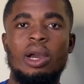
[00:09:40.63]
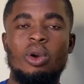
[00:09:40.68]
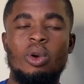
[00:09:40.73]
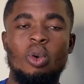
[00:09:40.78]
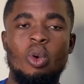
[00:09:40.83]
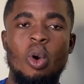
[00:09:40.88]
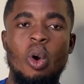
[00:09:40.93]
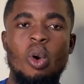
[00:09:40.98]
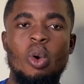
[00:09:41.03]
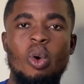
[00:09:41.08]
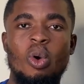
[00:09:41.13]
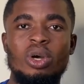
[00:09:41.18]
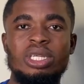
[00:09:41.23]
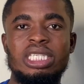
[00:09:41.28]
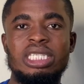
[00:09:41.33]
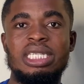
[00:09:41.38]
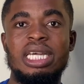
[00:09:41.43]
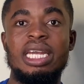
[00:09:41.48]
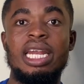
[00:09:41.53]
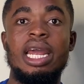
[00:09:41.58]
core
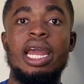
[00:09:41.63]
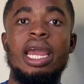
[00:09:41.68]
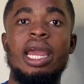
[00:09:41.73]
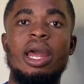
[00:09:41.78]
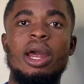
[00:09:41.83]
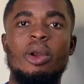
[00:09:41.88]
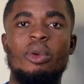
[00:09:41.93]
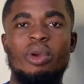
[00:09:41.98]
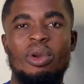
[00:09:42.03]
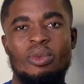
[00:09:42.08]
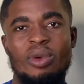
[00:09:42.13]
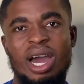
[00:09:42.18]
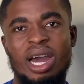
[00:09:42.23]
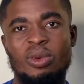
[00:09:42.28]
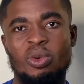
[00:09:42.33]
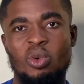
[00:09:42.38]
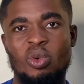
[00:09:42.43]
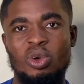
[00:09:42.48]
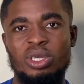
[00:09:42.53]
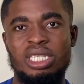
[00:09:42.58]
courses and the
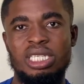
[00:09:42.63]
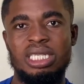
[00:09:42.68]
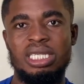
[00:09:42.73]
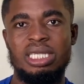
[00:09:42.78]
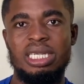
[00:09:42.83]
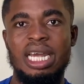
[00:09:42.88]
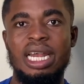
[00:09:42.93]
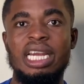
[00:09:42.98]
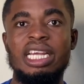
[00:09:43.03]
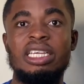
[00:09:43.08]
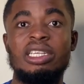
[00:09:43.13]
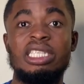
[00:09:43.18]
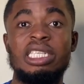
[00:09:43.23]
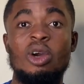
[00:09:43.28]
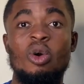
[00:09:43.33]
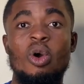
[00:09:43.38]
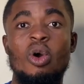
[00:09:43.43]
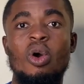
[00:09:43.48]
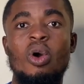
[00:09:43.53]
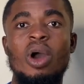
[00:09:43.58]
required courses. Then in
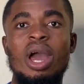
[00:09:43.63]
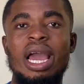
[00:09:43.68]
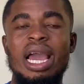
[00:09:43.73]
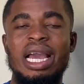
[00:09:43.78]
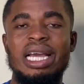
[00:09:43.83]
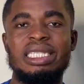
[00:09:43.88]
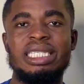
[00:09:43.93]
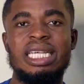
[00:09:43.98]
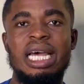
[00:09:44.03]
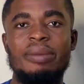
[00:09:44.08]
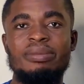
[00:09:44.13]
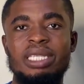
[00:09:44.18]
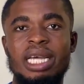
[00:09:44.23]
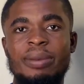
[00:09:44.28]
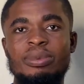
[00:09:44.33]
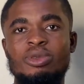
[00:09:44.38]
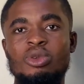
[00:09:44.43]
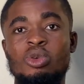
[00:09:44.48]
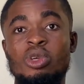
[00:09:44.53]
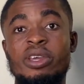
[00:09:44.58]
all, it sums
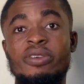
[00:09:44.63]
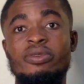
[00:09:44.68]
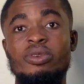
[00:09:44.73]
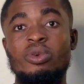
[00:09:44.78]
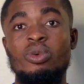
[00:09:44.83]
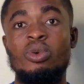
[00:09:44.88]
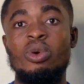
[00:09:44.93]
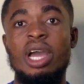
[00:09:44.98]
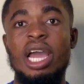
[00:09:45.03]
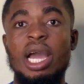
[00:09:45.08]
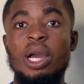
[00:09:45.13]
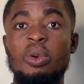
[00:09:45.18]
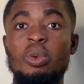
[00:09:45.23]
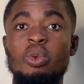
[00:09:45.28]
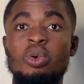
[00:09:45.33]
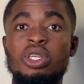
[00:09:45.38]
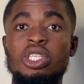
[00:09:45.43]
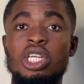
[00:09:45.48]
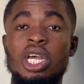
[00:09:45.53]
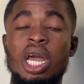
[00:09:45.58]
up to give you a
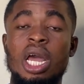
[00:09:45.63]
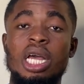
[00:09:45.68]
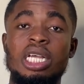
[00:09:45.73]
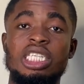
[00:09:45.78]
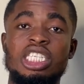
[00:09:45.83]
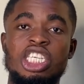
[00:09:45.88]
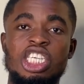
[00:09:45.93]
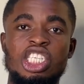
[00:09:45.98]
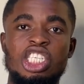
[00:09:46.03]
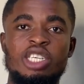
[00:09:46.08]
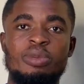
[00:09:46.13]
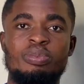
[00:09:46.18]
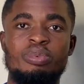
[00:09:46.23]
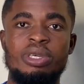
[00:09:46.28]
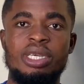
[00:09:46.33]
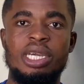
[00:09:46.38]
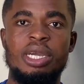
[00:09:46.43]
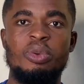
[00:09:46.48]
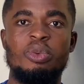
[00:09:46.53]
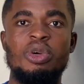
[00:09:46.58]
good
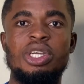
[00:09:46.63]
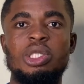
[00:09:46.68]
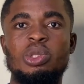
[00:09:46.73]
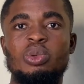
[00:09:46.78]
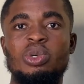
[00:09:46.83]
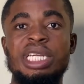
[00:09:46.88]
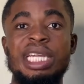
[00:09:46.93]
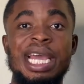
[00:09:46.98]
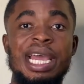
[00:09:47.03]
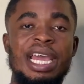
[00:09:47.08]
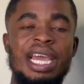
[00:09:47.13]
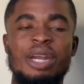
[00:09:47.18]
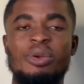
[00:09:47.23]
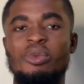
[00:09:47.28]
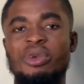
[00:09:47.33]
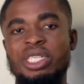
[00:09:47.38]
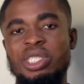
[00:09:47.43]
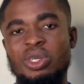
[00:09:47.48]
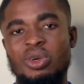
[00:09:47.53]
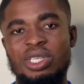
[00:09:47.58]
CGPA, which will in the end
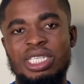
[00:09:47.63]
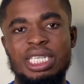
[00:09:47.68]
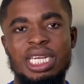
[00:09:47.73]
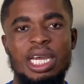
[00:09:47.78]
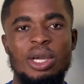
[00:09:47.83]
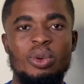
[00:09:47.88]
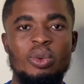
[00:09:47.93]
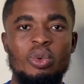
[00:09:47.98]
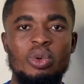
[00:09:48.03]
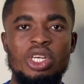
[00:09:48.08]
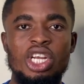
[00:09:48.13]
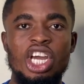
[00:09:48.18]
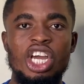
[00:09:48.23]
result in a good